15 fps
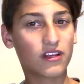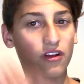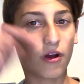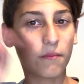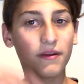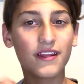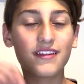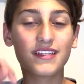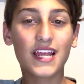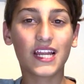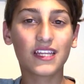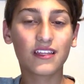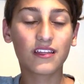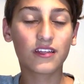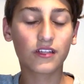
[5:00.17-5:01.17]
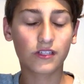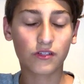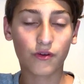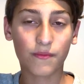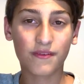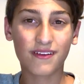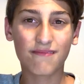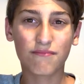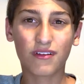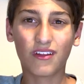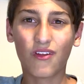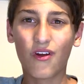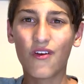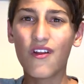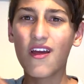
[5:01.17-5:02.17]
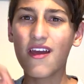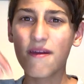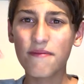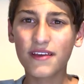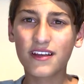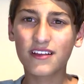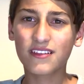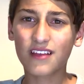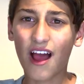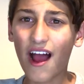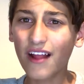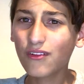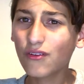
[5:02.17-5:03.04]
Comment it down in the description below, because I